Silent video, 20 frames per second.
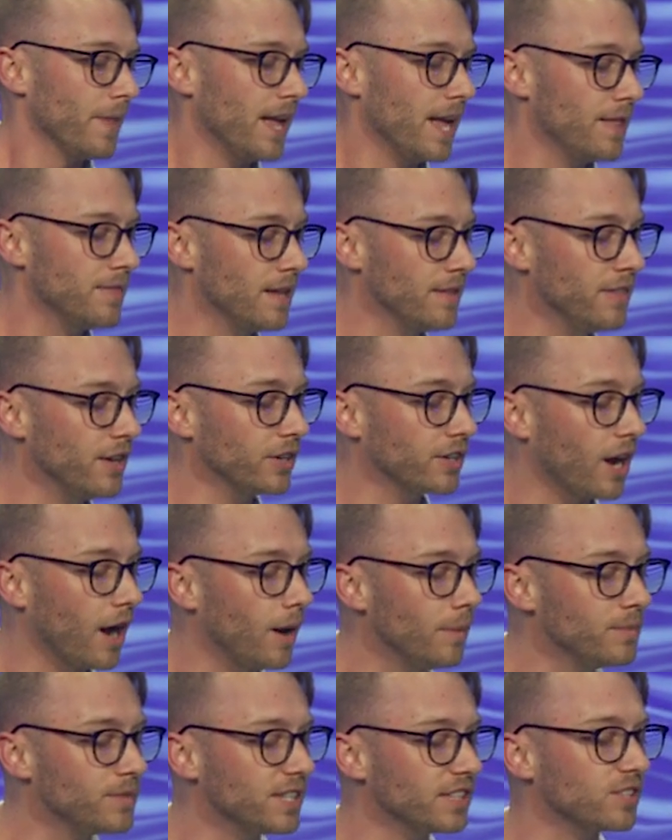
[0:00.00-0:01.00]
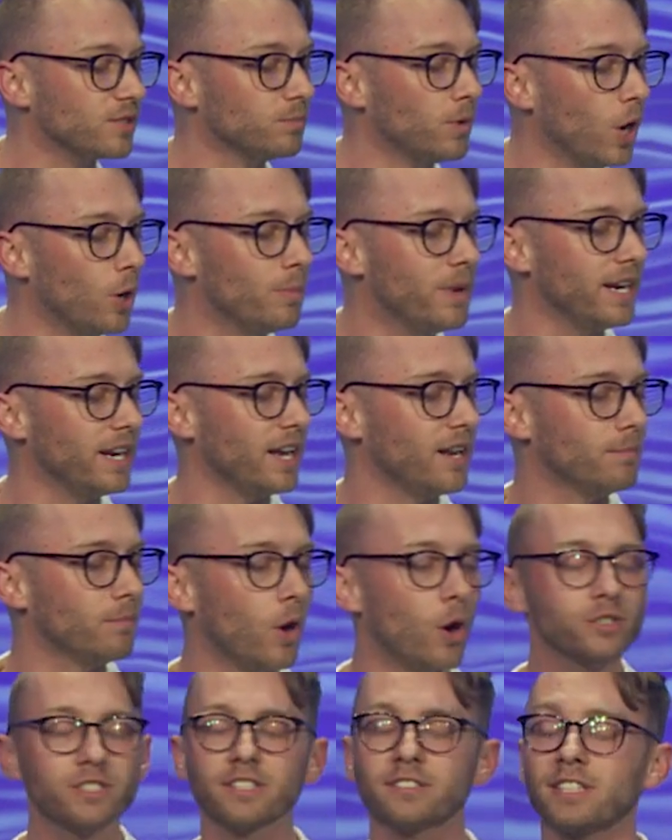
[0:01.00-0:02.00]
And then there comes this moment in
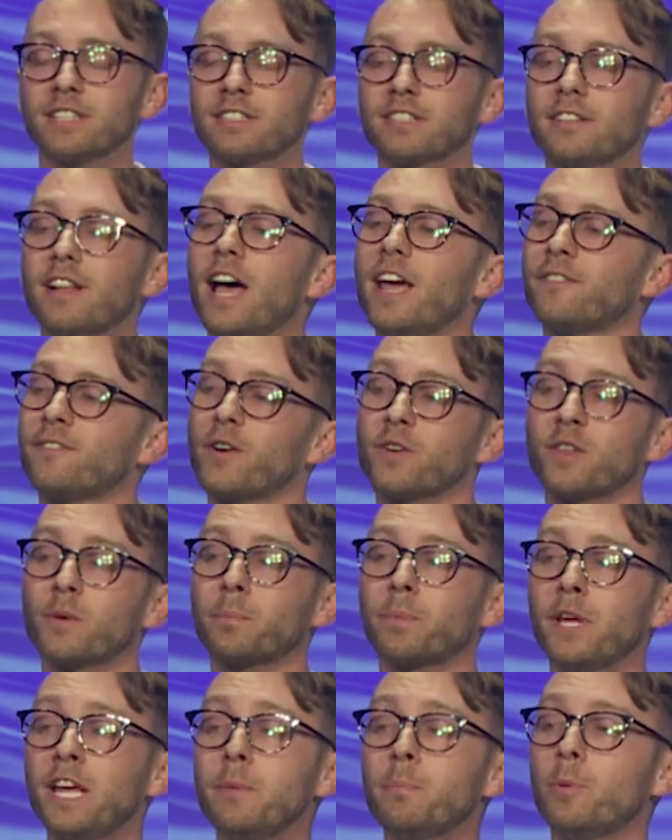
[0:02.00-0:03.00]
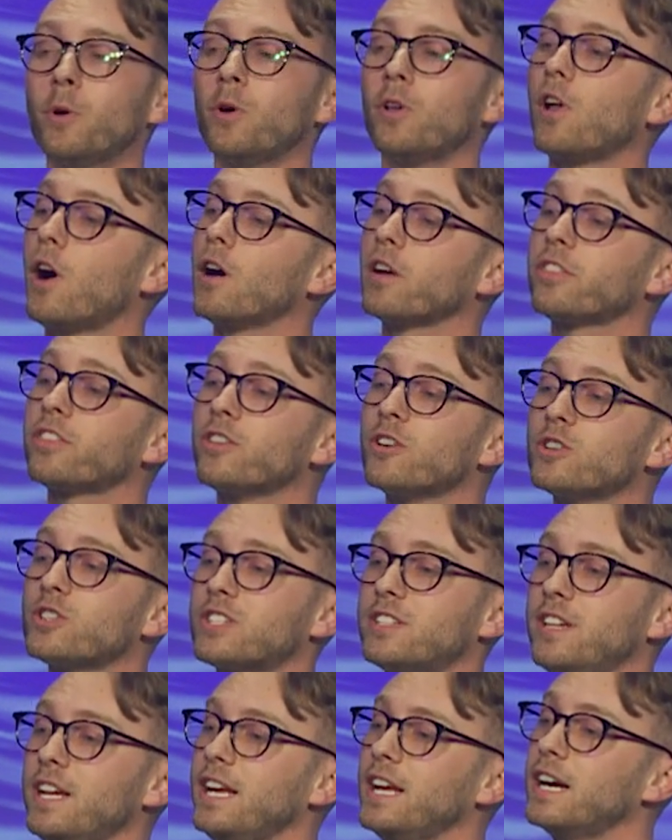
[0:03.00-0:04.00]
Moses' life where the people are
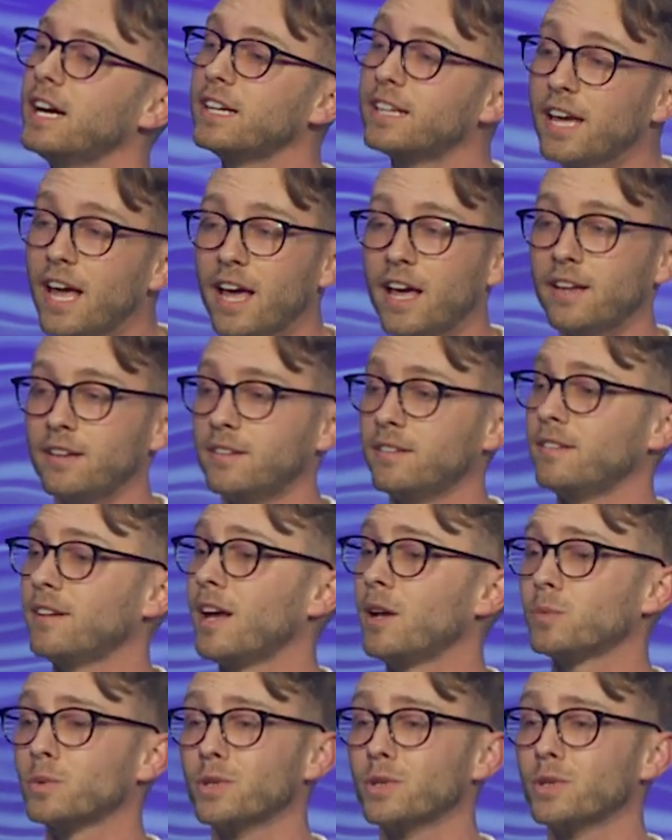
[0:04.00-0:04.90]
thirsty again, and